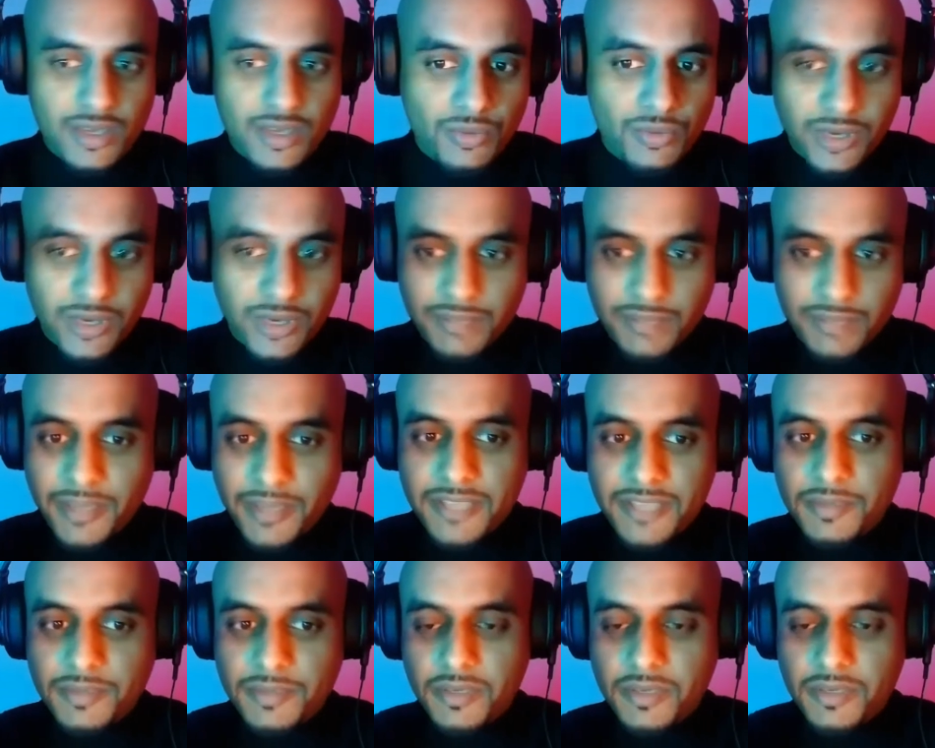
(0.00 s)
One of the
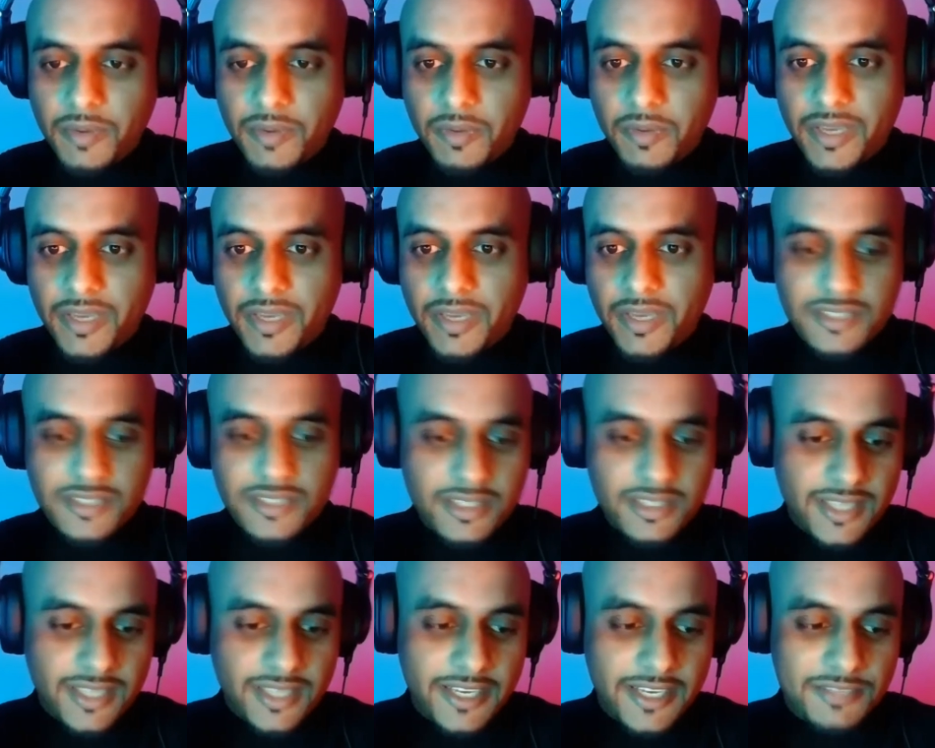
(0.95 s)
best rated
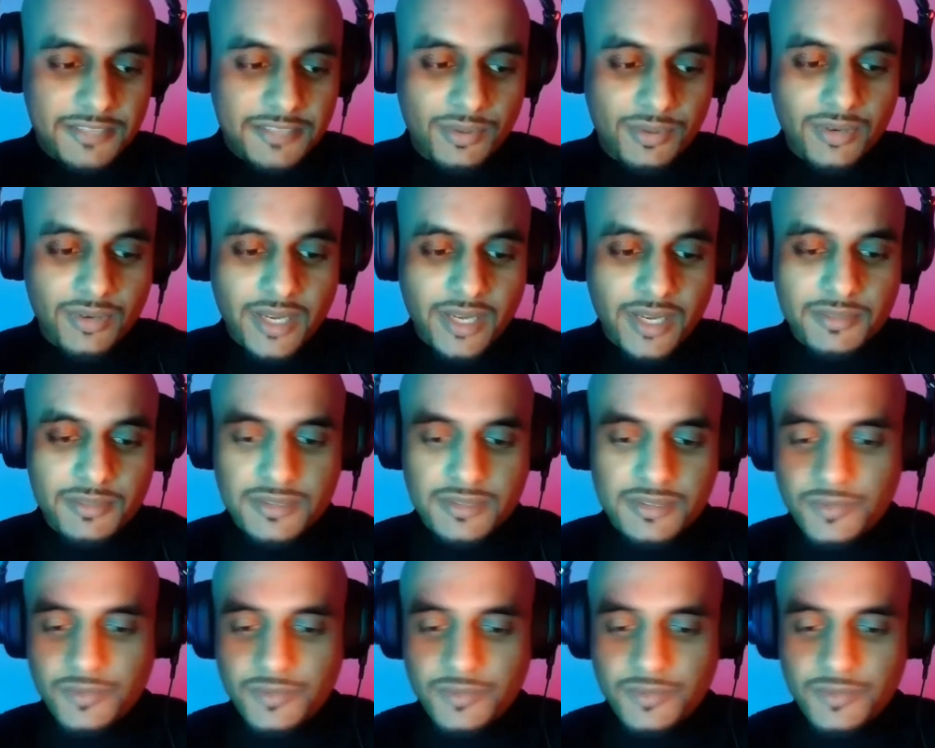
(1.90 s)
science programs,
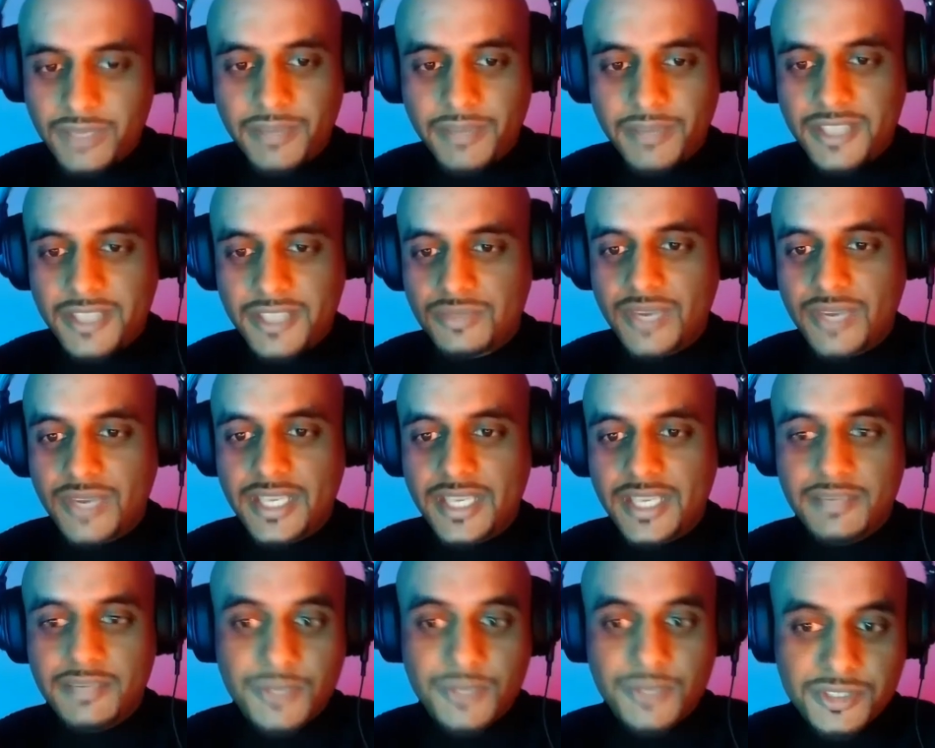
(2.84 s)
one of the best
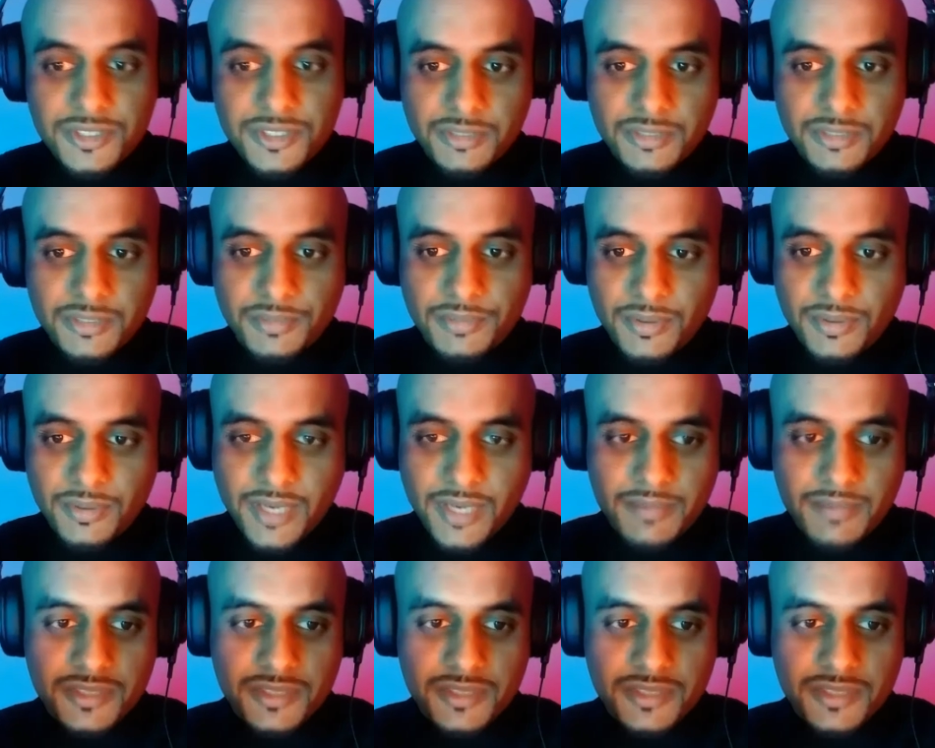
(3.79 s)
rated musical programs.